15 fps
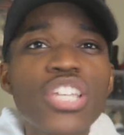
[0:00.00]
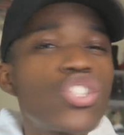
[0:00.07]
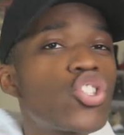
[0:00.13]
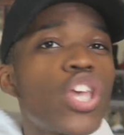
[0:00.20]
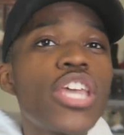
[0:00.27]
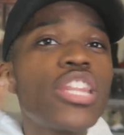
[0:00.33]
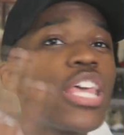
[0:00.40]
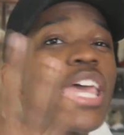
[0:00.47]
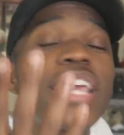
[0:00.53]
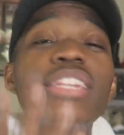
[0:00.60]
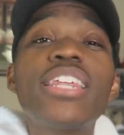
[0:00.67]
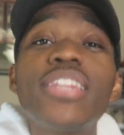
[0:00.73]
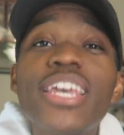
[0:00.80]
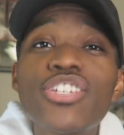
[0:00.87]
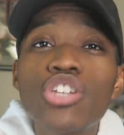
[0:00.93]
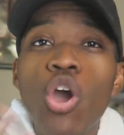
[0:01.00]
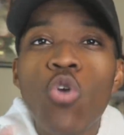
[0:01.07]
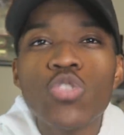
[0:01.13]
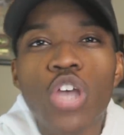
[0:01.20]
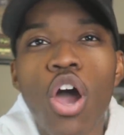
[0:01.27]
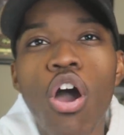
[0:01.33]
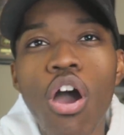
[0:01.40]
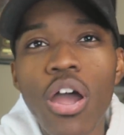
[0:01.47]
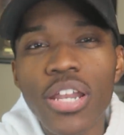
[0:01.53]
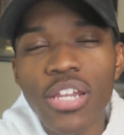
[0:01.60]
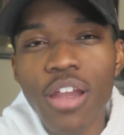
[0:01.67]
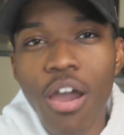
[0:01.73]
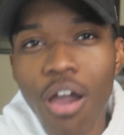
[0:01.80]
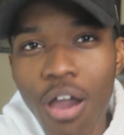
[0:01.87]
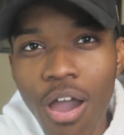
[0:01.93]
Just, it, it, the list goes
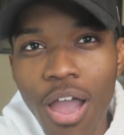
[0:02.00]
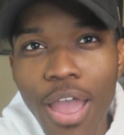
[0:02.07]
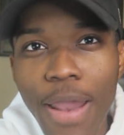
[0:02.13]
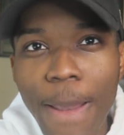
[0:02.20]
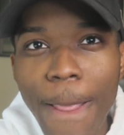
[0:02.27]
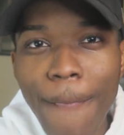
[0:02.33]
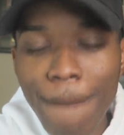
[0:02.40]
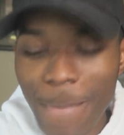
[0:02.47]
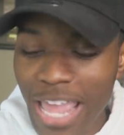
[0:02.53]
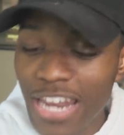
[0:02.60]
on and on.